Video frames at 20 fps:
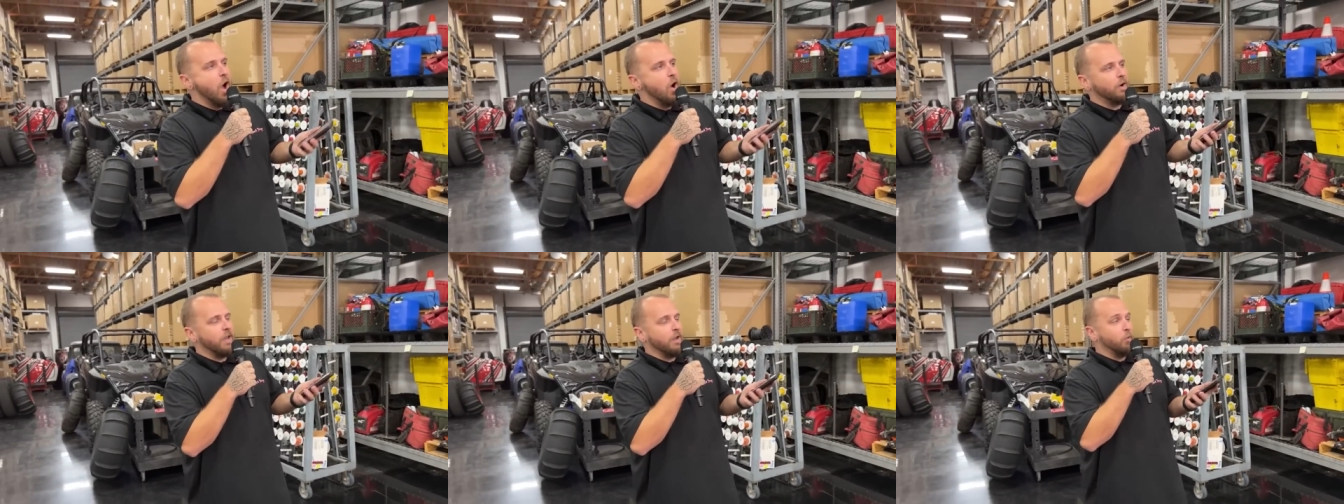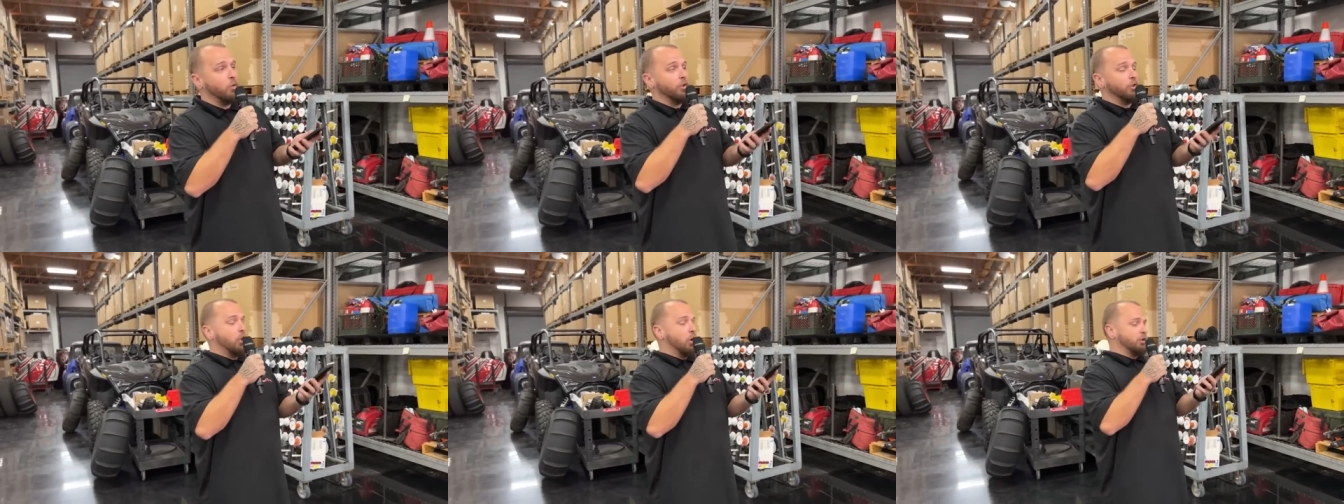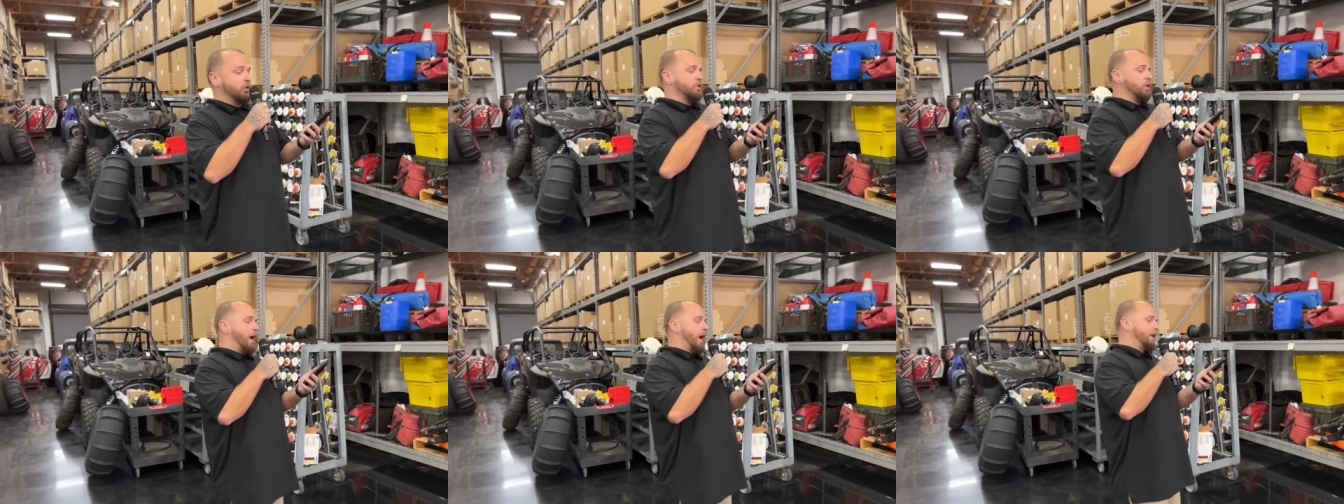Okay, well, no,
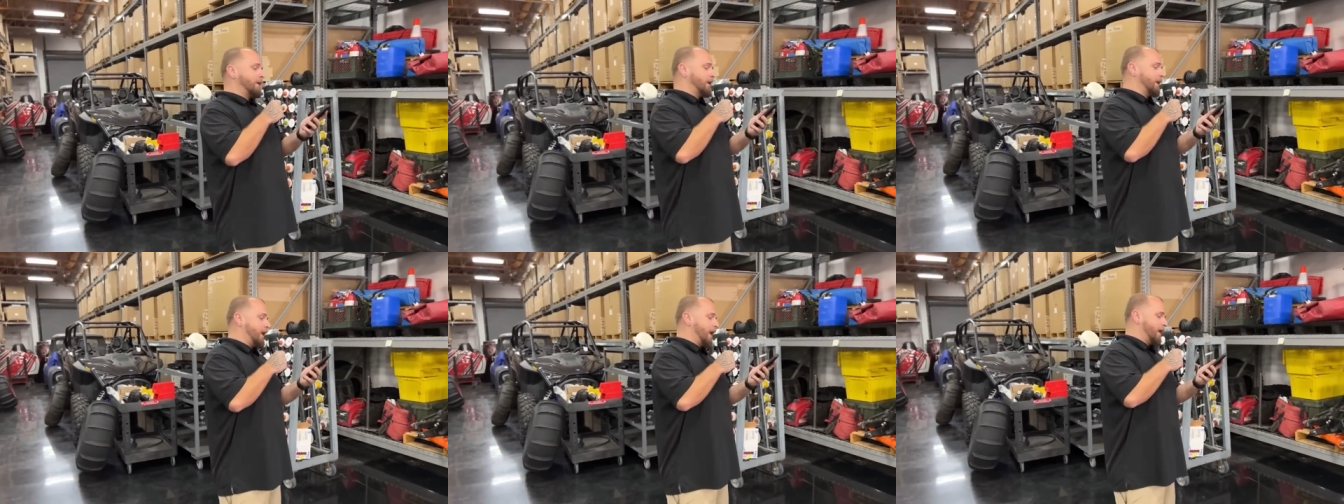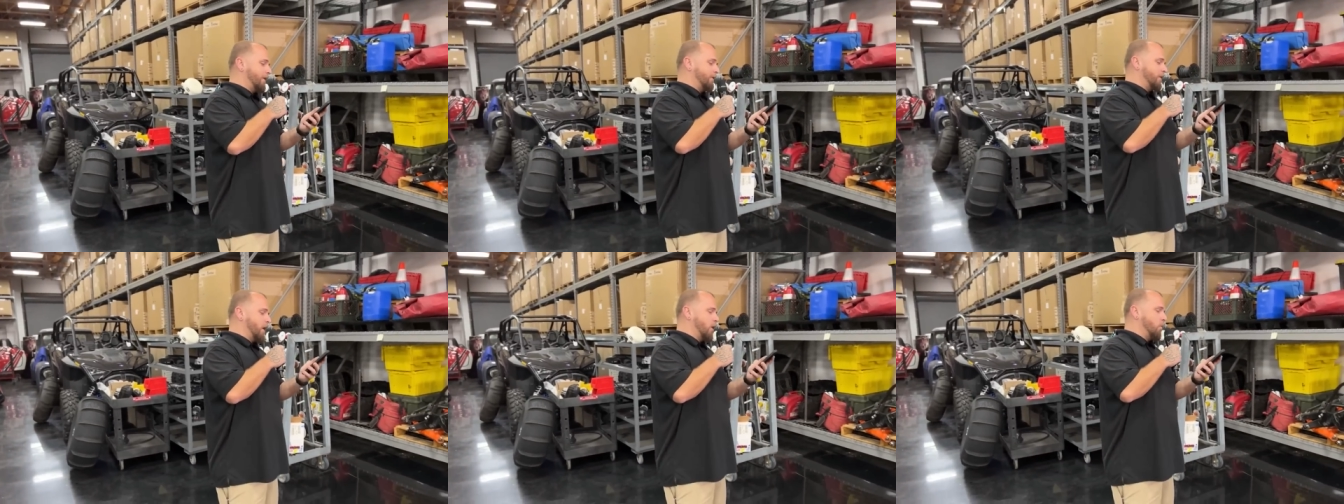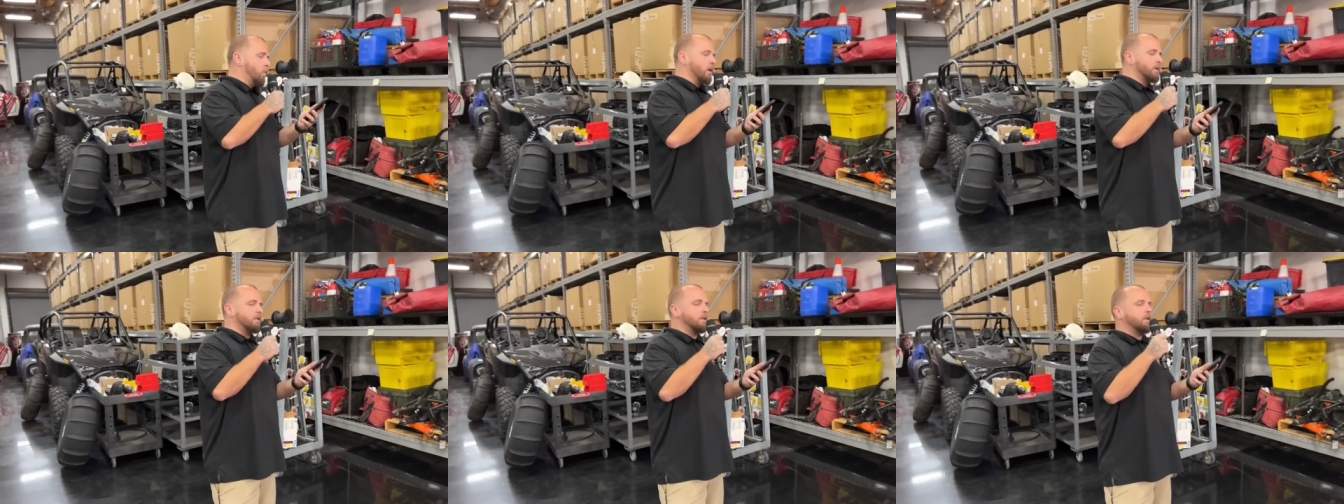so I did have, it
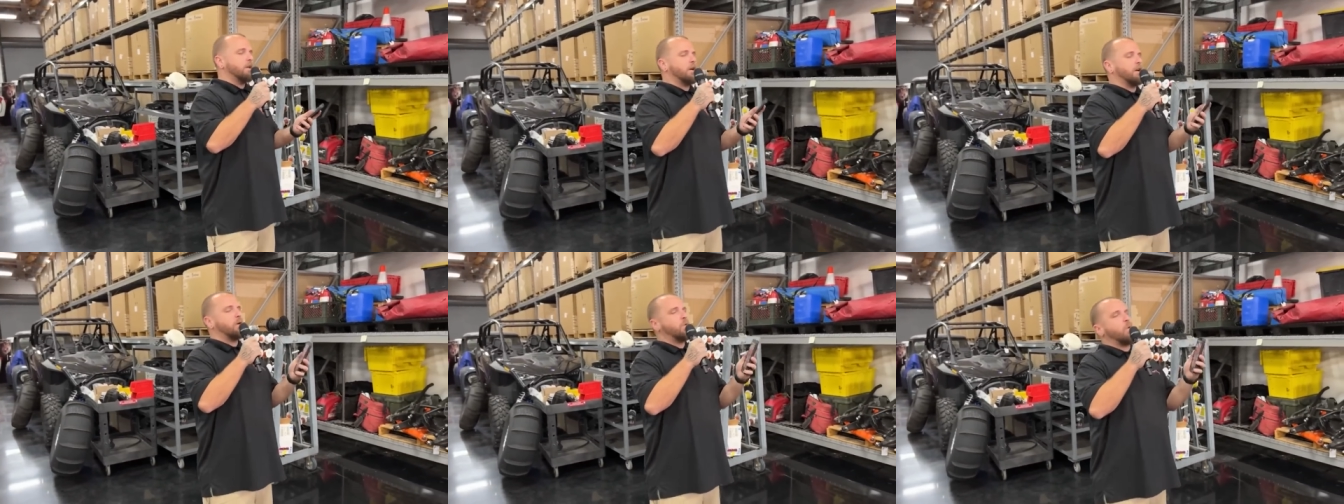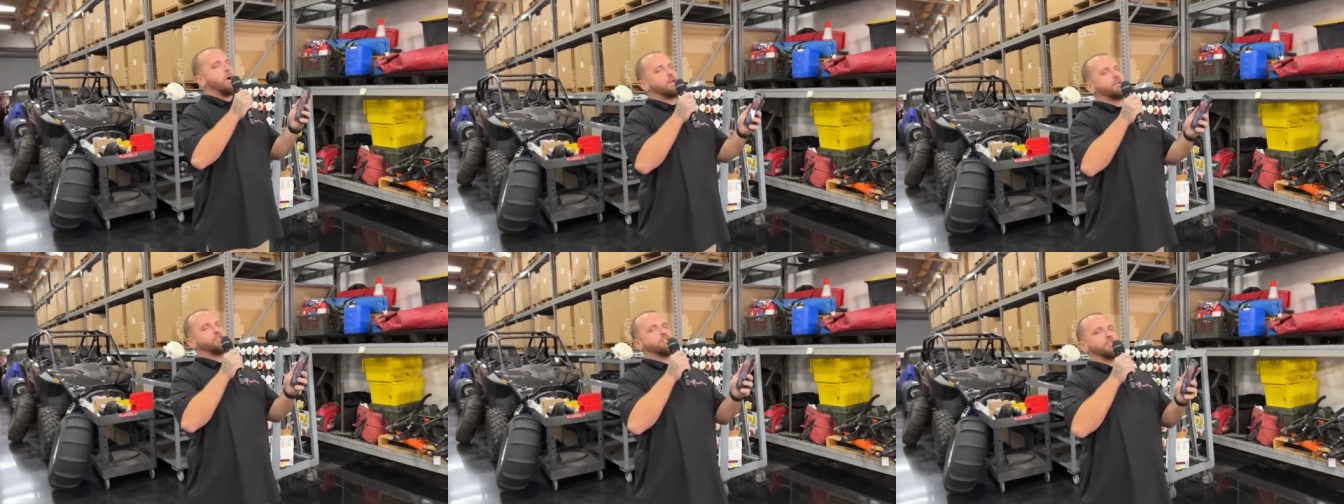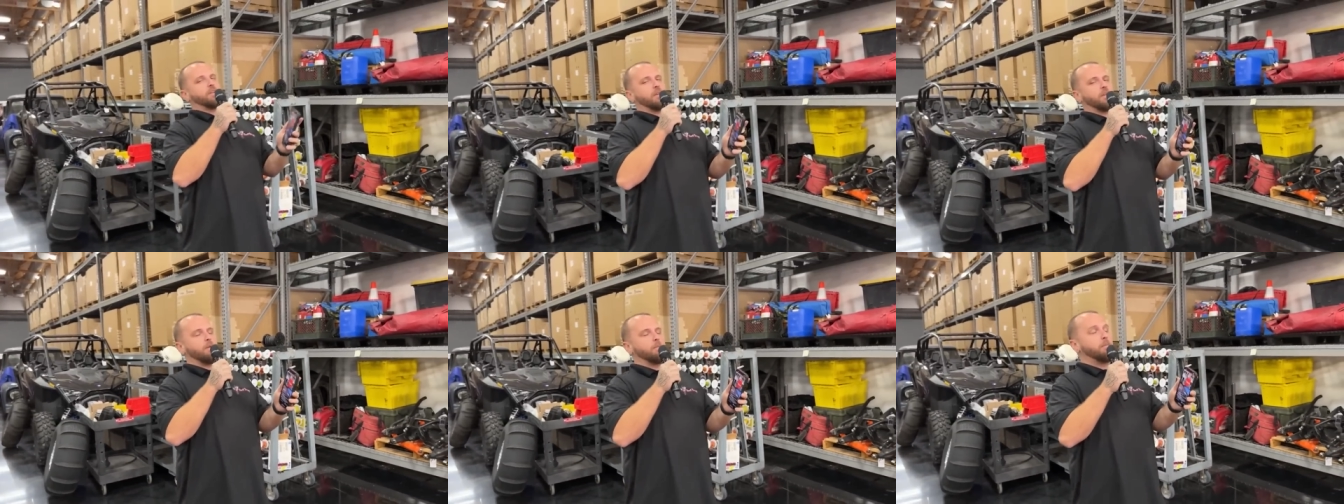wasn't a
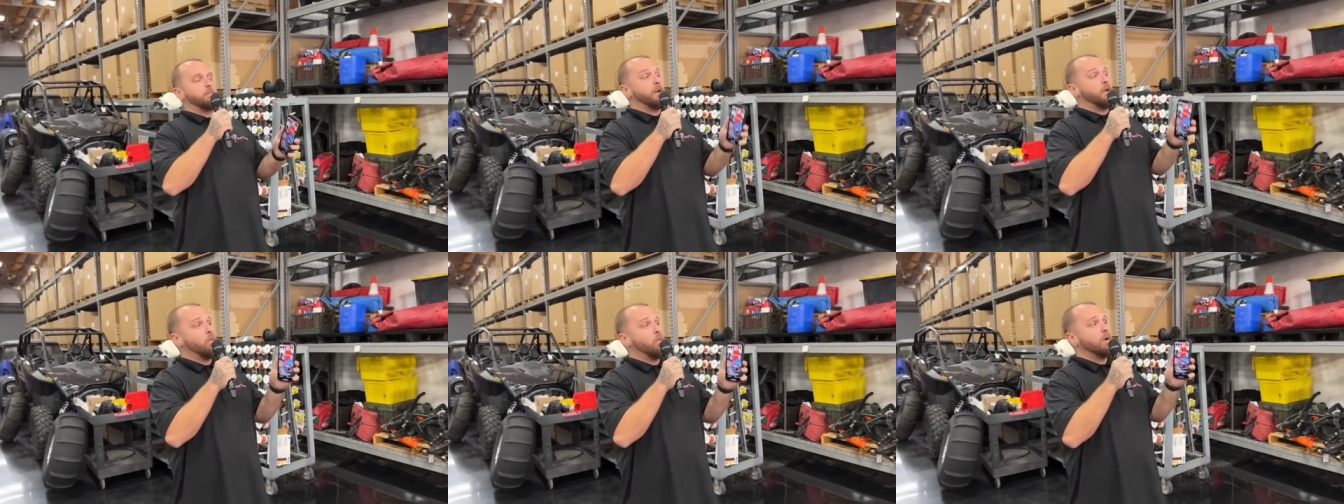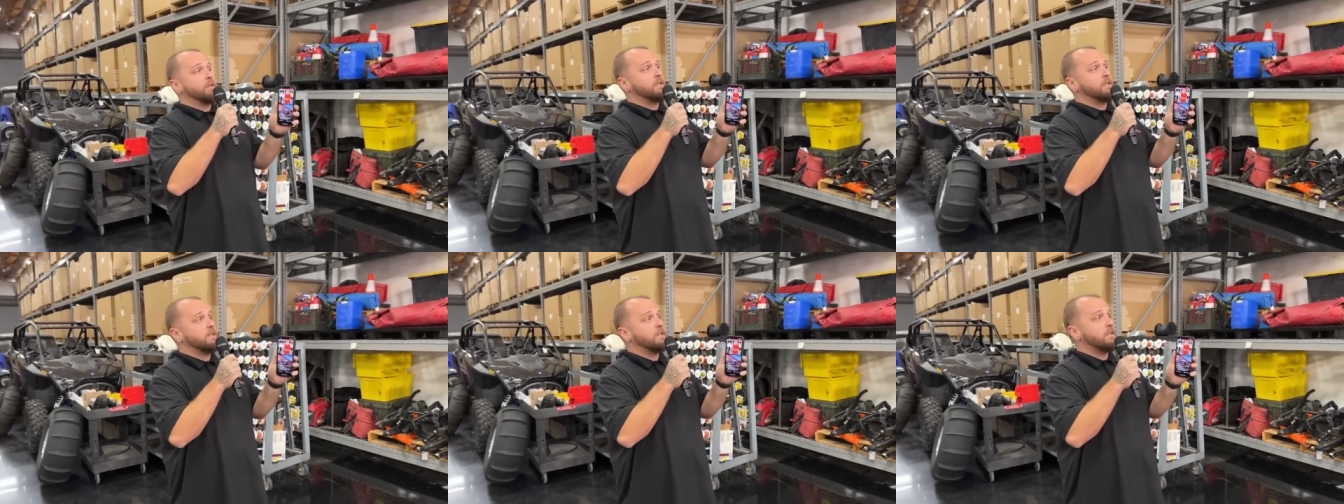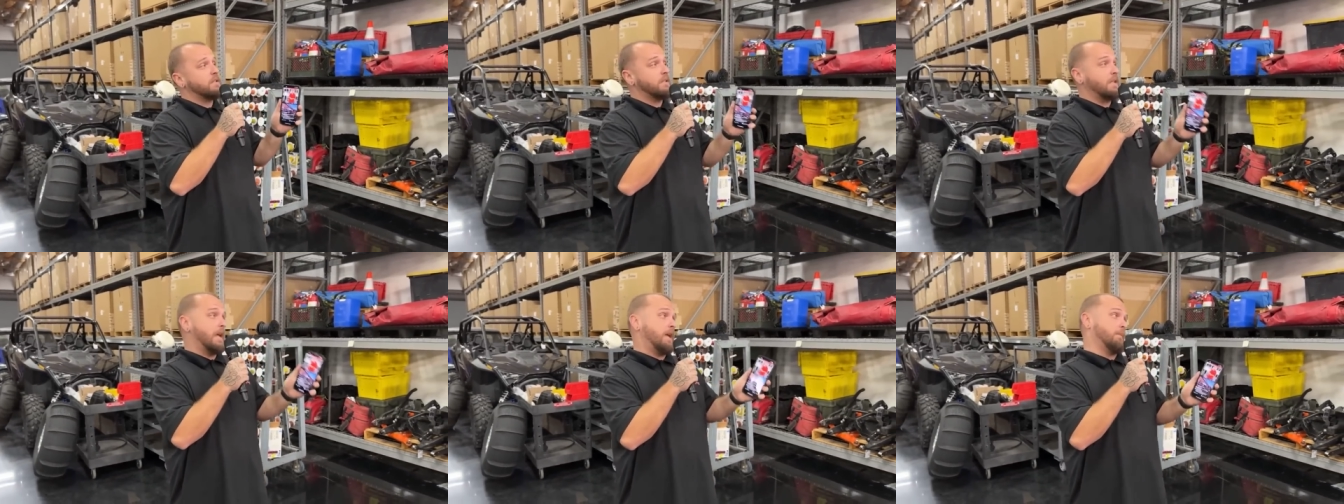question, but it was a
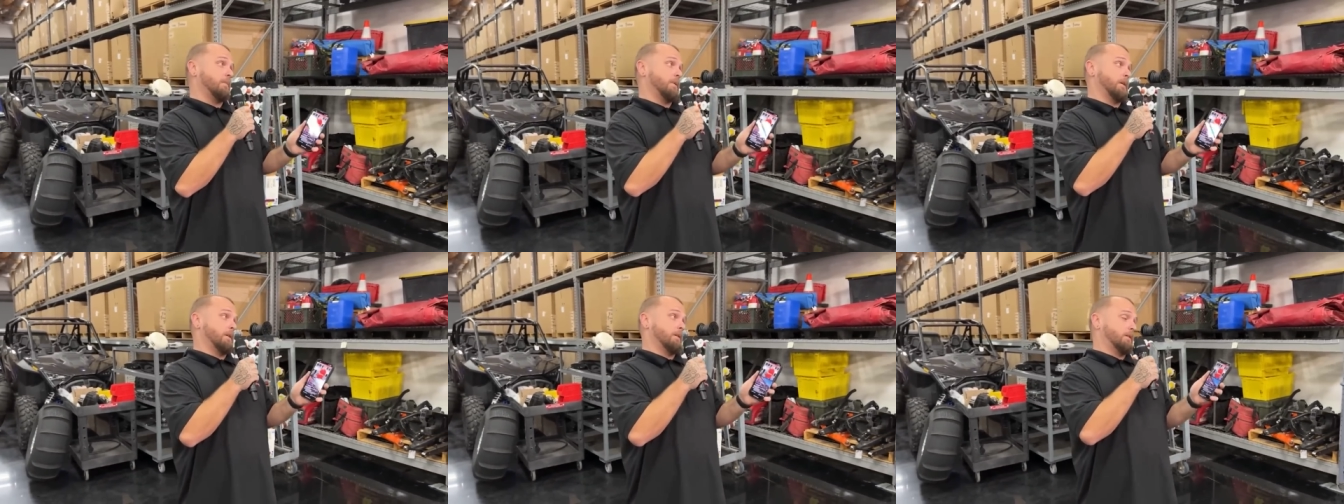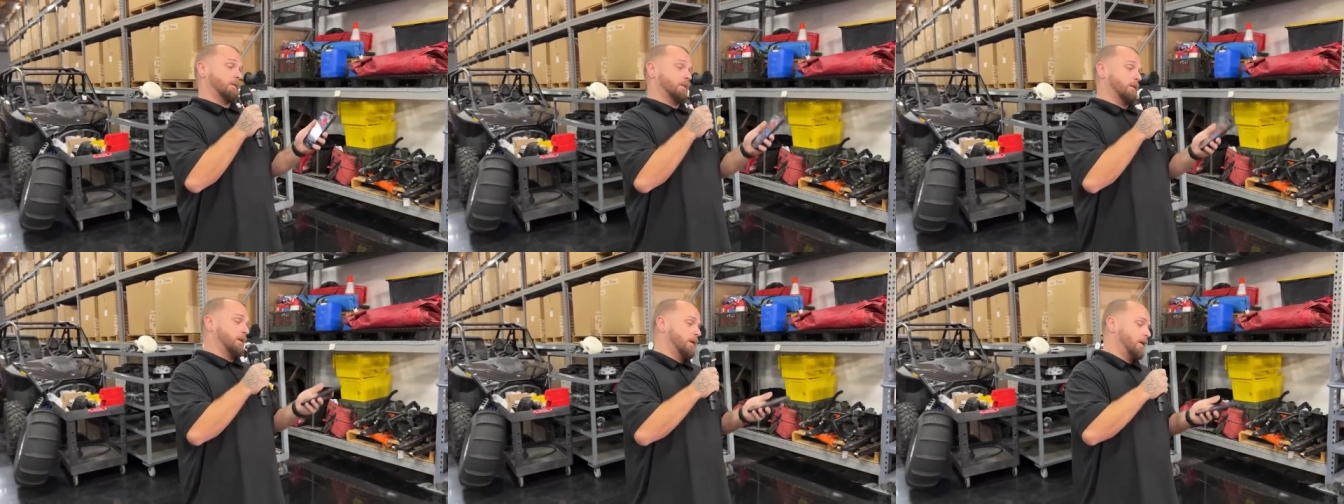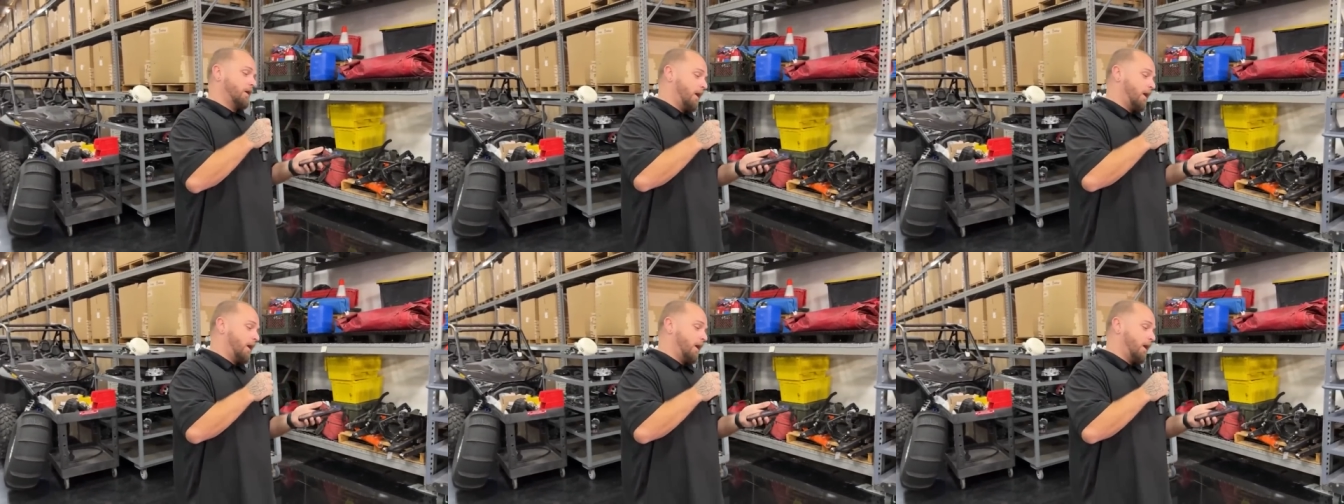statement. Uh-huh.